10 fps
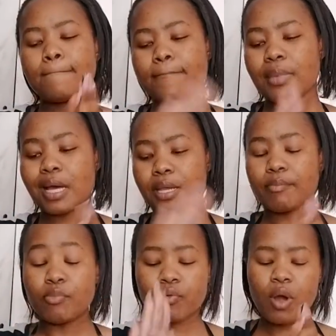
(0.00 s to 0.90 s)
my
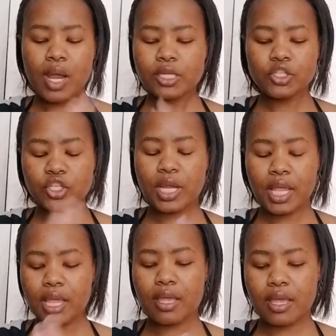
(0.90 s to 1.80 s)
brush,
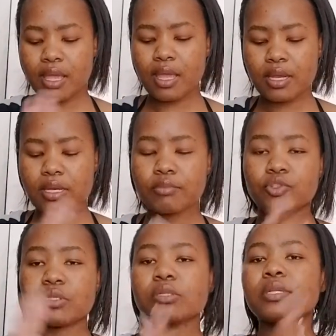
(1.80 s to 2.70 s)
and I'm
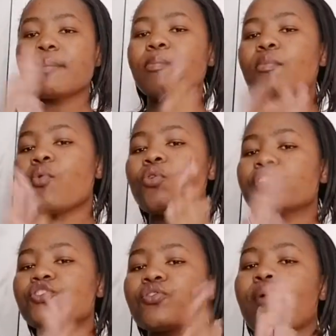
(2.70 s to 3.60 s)
just going to
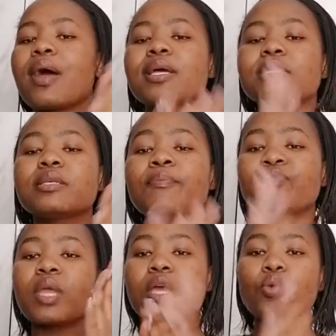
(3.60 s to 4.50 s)
moisturize
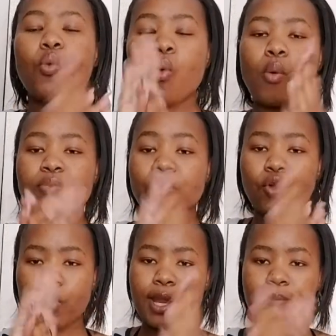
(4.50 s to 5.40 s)
and warm the
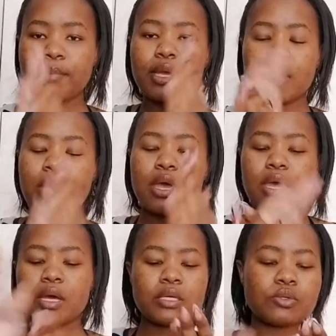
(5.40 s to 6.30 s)
cream
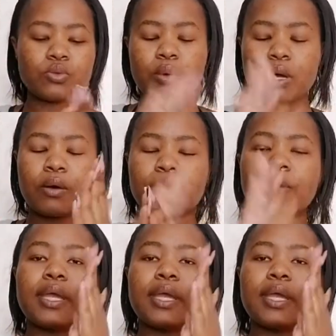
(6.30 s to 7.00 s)
as well.